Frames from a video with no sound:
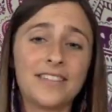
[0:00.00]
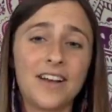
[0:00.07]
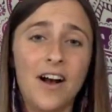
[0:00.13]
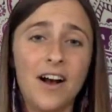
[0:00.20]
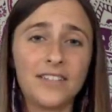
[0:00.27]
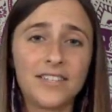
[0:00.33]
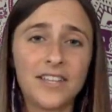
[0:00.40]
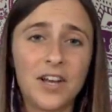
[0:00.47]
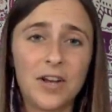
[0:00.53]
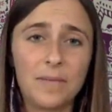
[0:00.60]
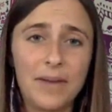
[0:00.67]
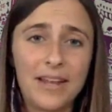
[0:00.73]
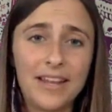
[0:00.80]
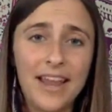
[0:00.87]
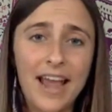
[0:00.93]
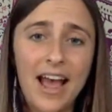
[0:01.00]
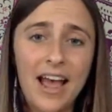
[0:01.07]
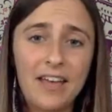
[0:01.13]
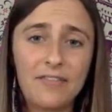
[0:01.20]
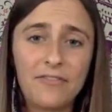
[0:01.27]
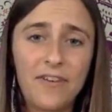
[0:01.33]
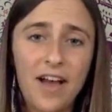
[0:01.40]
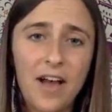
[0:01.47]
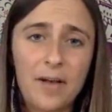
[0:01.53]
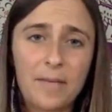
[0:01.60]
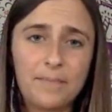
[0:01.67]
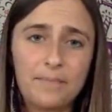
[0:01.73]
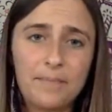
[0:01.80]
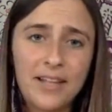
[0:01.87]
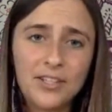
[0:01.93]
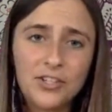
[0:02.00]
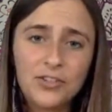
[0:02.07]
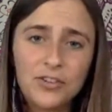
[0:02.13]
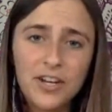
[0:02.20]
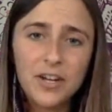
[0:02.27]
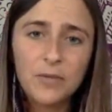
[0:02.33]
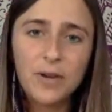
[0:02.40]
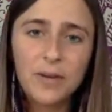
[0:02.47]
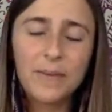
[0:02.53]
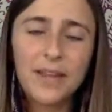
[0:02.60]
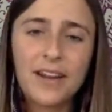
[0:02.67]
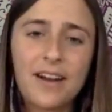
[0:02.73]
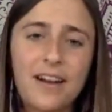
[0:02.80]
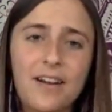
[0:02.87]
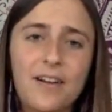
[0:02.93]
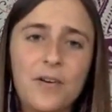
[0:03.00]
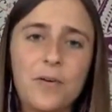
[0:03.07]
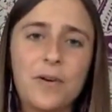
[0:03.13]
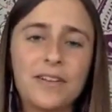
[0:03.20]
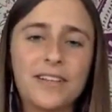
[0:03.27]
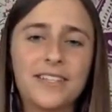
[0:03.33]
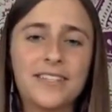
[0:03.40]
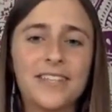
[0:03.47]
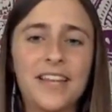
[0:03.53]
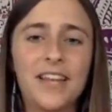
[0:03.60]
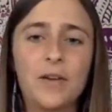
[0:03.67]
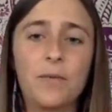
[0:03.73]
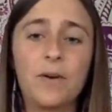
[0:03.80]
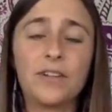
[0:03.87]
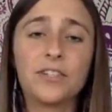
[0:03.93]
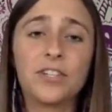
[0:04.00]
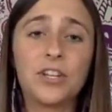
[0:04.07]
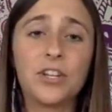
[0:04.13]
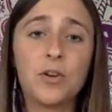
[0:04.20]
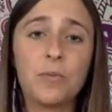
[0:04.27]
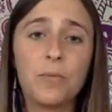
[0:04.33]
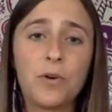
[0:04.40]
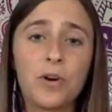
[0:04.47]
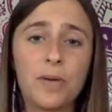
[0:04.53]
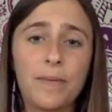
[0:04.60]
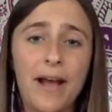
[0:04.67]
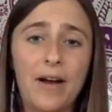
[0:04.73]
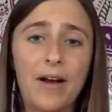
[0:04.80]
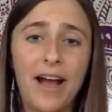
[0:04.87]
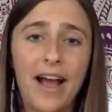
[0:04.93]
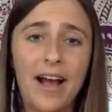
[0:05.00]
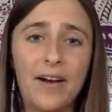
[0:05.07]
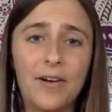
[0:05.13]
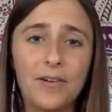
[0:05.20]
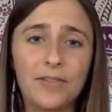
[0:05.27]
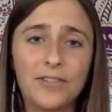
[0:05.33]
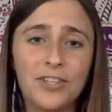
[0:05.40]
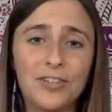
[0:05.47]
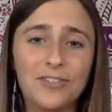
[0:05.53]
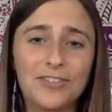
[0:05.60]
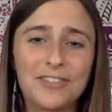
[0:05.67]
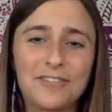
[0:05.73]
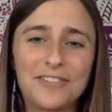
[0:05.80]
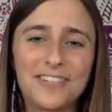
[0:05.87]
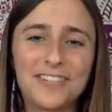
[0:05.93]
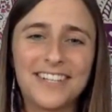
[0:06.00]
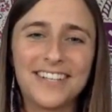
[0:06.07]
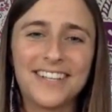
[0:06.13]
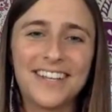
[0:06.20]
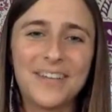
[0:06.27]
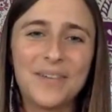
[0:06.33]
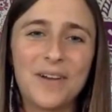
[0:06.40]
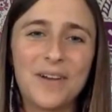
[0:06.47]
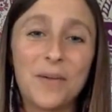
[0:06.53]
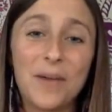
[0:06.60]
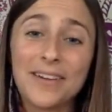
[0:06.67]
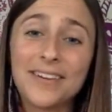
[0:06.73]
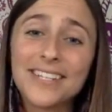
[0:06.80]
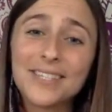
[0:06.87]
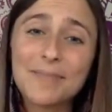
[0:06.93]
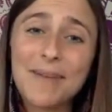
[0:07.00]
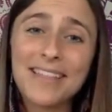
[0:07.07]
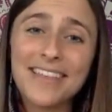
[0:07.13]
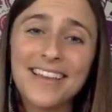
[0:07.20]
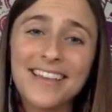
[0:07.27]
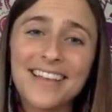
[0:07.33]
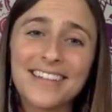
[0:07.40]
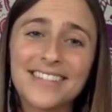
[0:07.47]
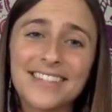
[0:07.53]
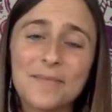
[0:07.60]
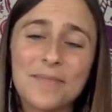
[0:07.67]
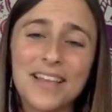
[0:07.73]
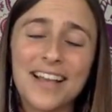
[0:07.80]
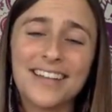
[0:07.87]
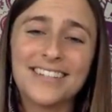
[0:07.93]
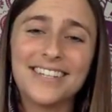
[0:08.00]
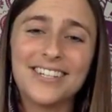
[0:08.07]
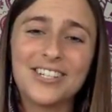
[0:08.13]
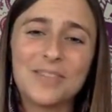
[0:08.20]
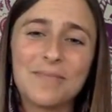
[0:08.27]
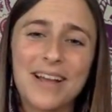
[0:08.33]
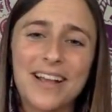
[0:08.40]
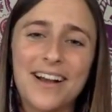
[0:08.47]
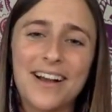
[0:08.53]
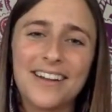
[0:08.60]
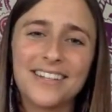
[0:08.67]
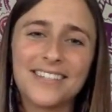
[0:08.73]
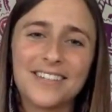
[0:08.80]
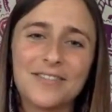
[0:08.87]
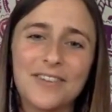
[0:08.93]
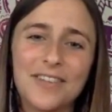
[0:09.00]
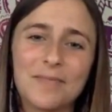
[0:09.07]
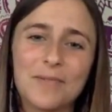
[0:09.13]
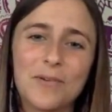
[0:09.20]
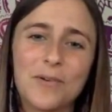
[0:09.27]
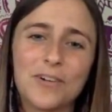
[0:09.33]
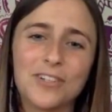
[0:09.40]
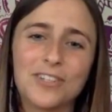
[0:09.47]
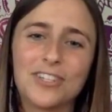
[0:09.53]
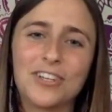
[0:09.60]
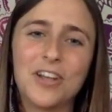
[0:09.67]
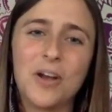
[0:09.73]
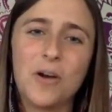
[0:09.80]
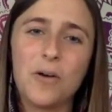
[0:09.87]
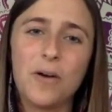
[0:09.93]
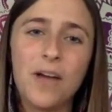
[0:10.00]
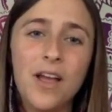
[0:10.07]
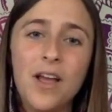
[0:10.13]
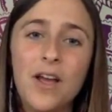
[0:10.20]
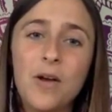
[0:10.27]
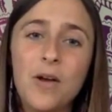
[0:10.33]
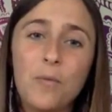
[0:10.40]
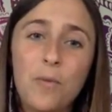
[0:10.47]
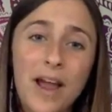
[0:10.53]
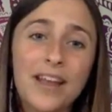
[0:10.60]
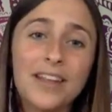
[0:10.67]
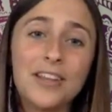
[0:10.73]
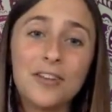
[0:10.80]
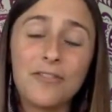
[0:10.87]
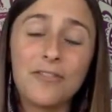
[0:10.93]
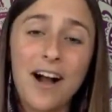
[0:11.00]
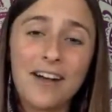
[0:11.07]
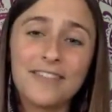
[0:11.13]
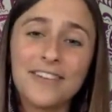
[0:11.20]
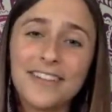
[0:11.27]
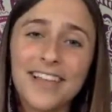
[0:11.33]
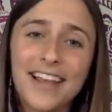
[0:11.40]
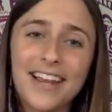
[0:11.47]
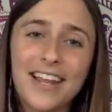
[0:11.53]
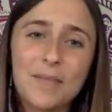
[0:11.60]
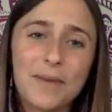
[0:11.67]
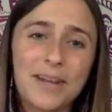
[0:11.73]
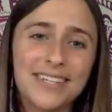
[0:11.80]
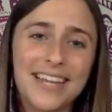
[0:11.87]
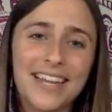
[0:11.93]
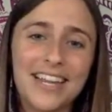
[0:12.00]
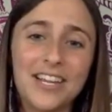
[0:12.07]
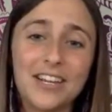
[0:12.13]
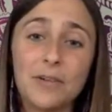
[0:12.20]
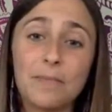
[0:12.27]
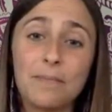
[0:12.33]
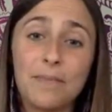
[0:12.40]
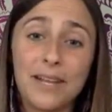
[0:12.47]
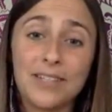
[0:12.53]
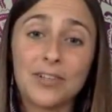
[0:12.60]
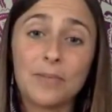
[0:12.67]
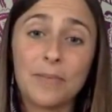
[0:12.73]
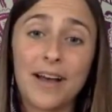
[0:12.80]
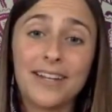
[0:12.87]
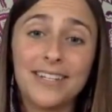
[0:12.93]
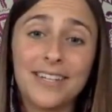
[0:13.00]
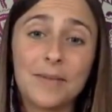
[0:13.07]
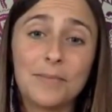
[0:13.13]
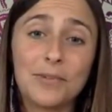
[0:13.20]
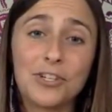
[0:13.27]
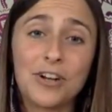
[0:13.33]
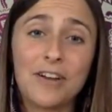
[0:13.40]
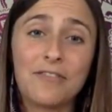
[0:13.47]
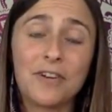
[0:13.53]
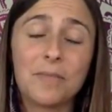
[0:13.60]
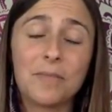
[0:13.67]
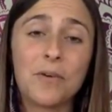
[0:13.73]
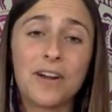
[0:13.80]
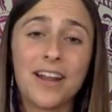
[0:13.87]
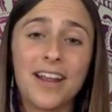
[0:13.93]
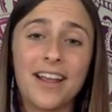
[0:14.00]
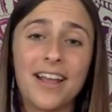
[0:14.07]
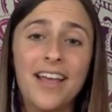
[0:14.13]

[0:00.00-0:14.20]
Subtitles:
awesome. And yeah, if menstruating women who are listening want to know more about how to use the fertility awareness method, that's something I teach in my Goddess in Rhythm course. Know when you've ovulated by taking your basal body temperature every morning,